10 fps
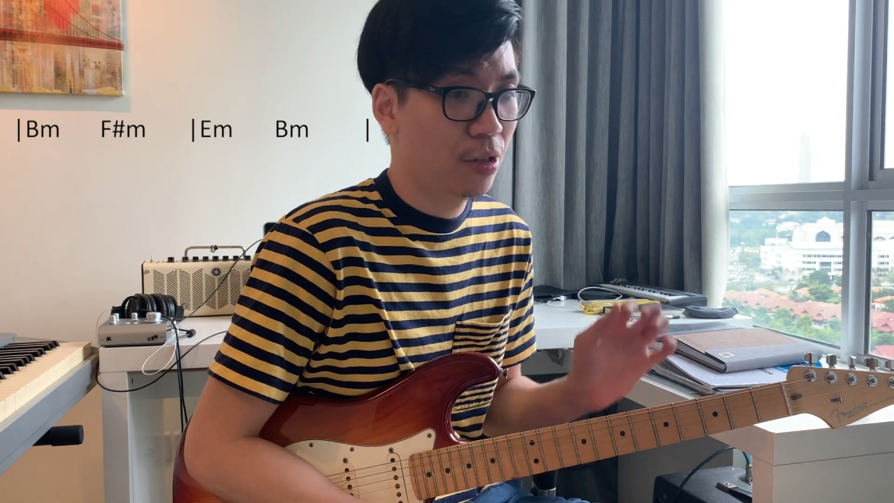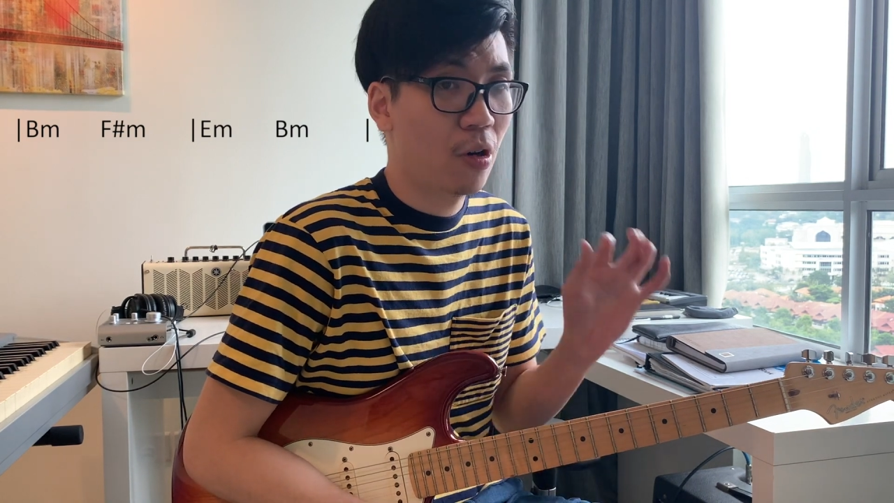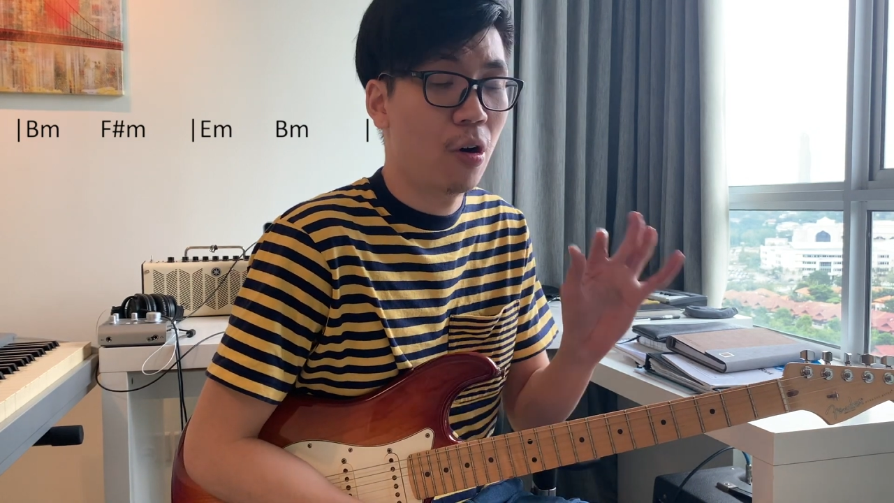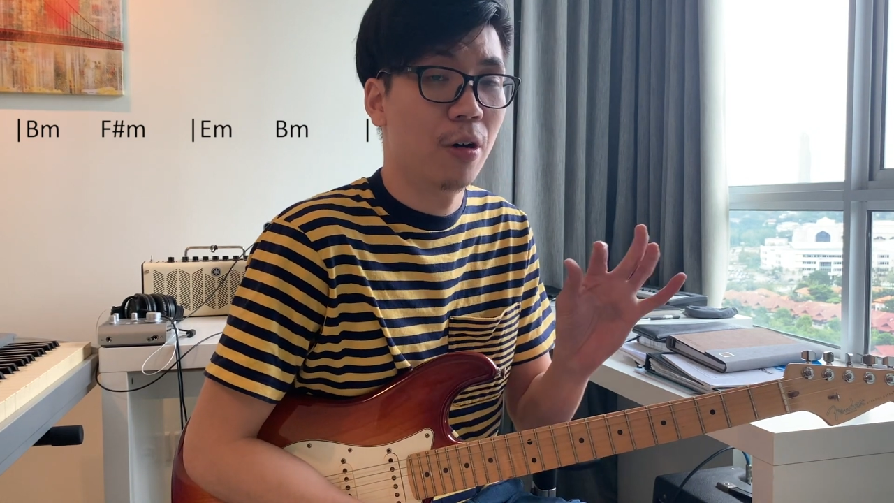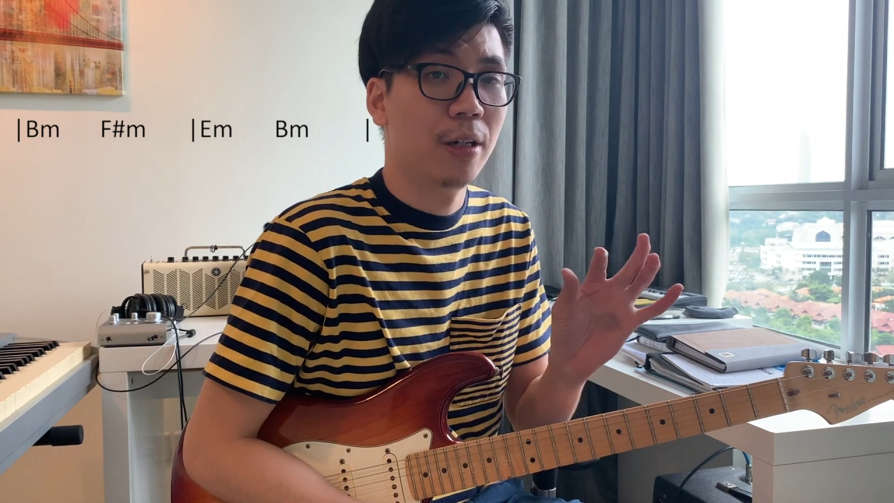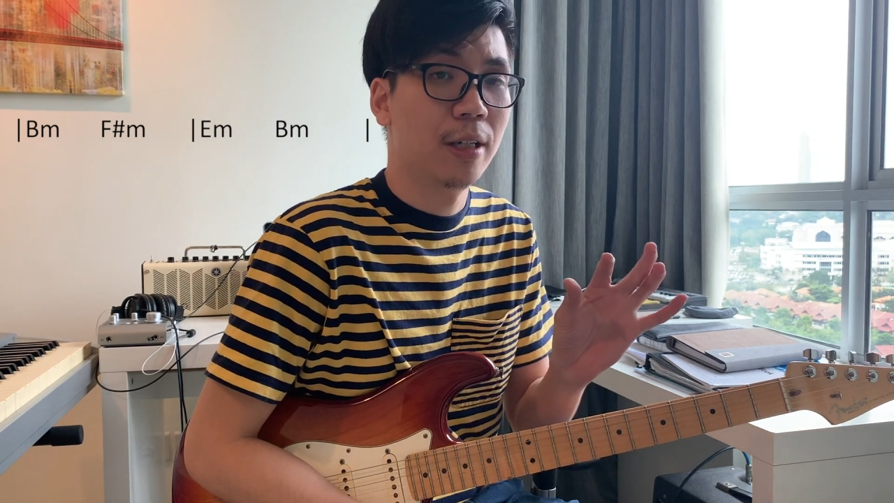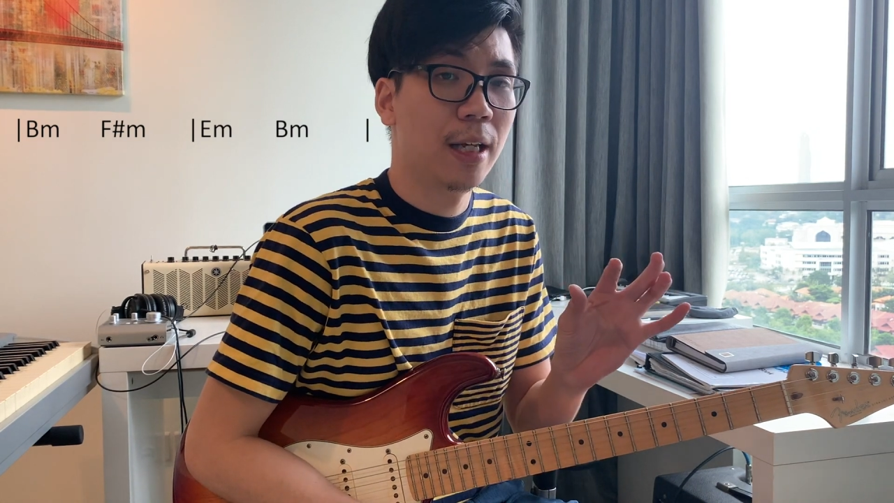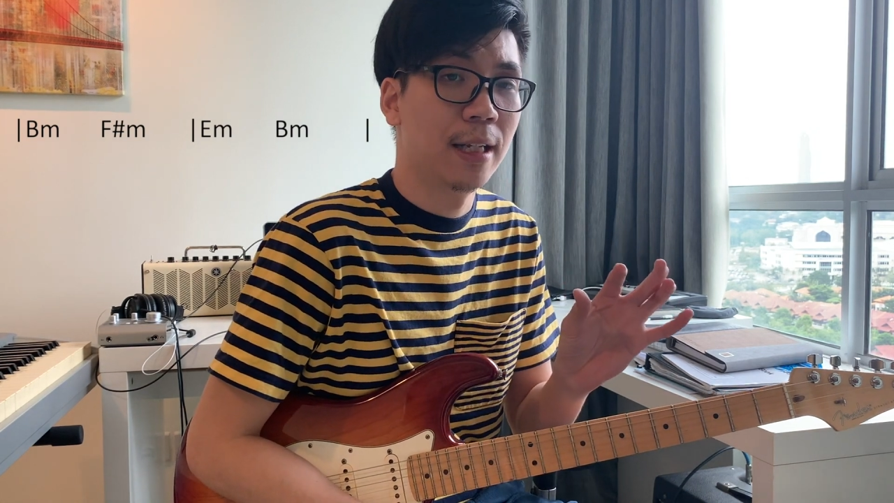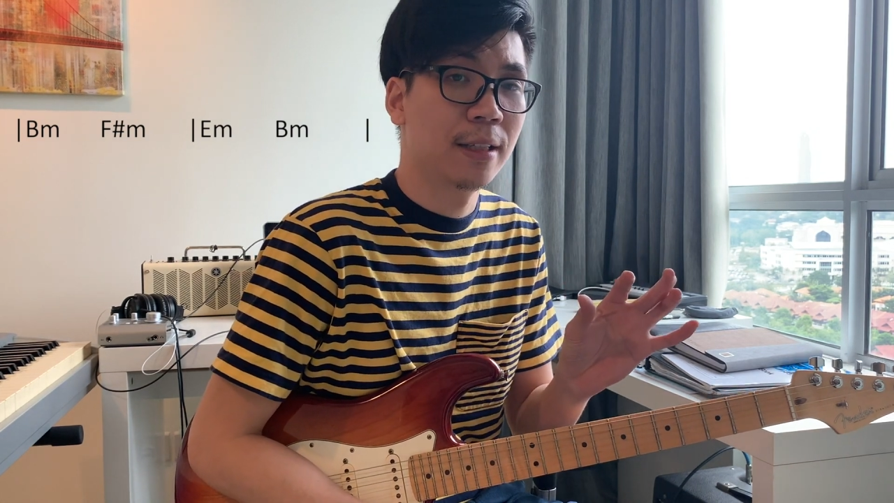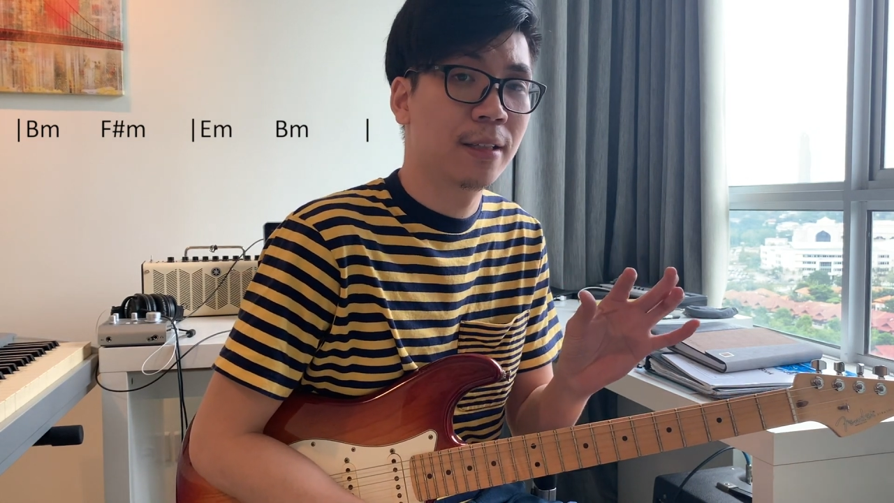chord
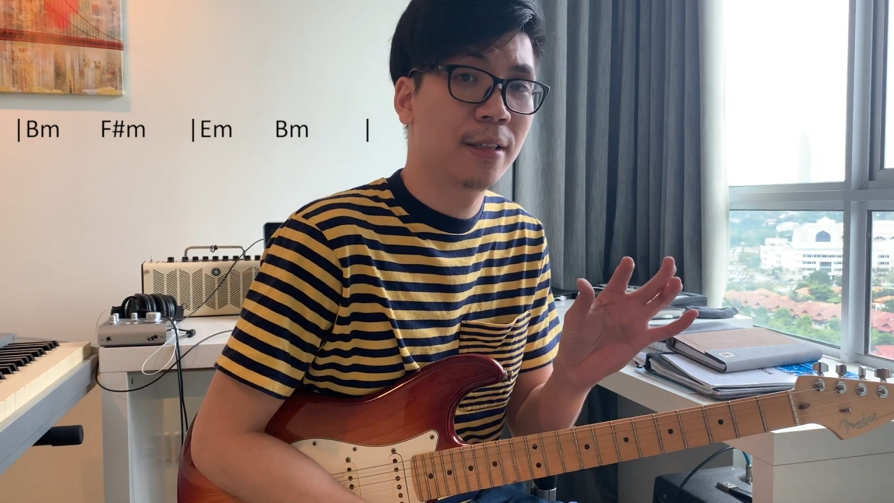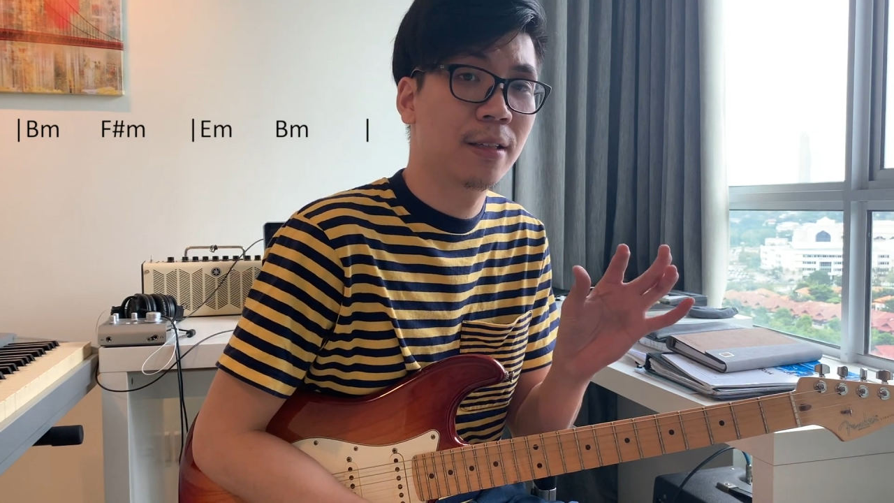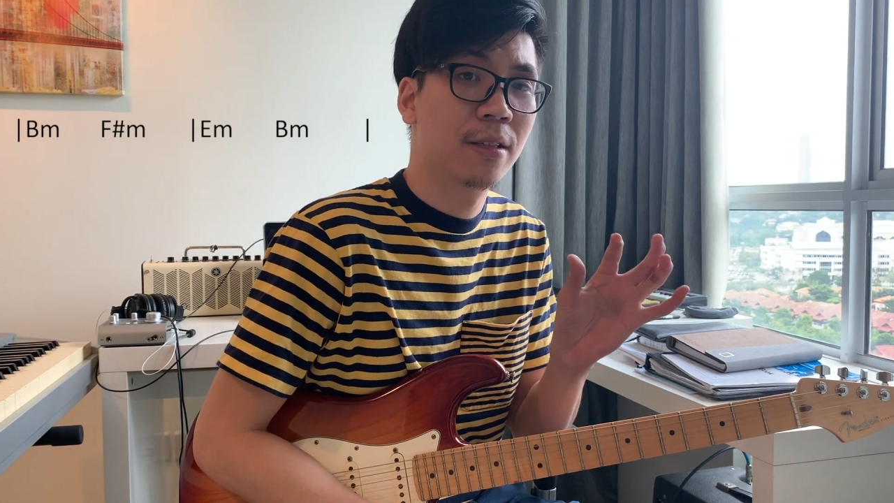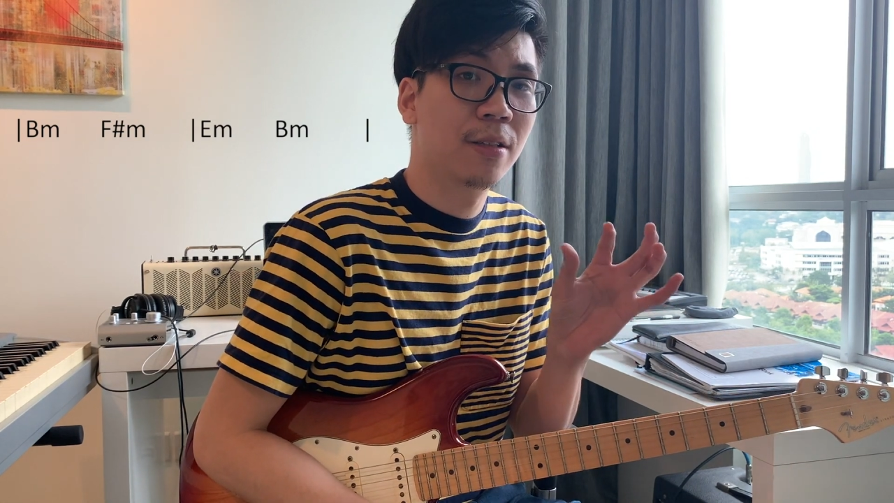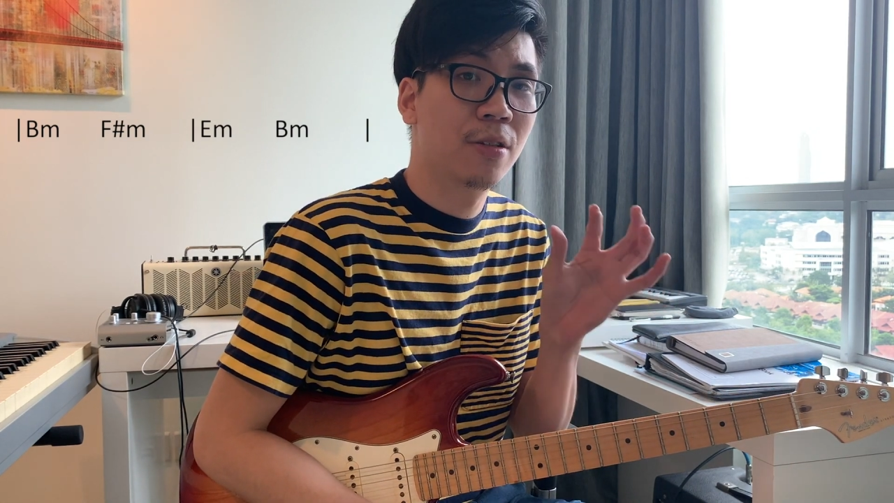is